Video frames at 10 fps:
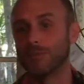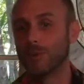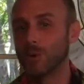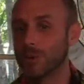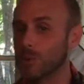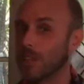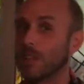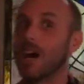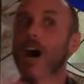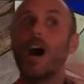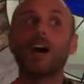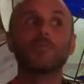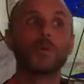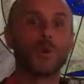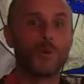forth with a
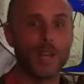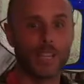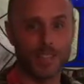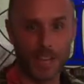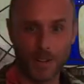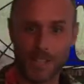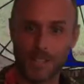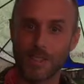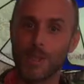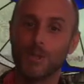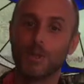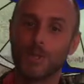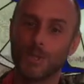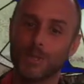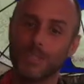lot more regularity than they used to.